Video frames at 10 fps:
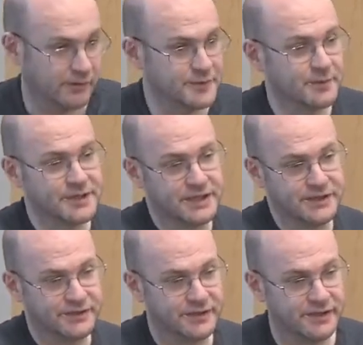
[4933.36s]

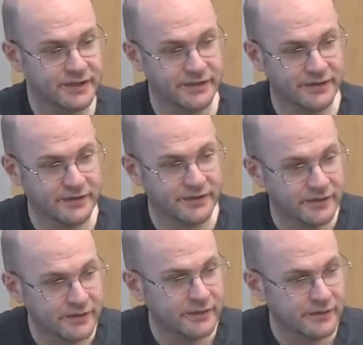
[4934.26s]
optimization here.
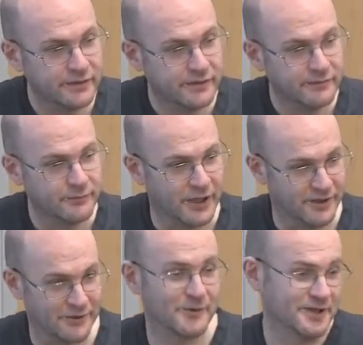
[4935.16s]
But
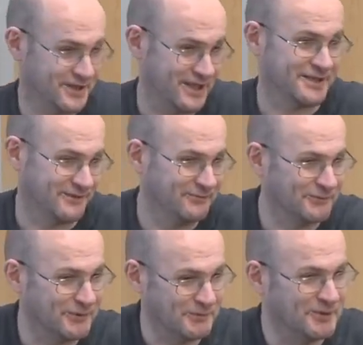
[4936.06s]
otherwise, yes,
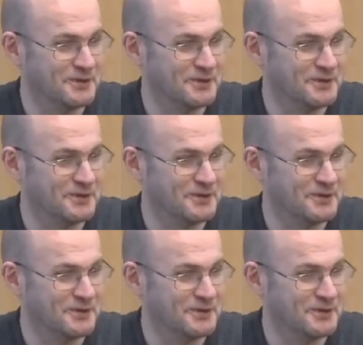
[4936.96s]
we would.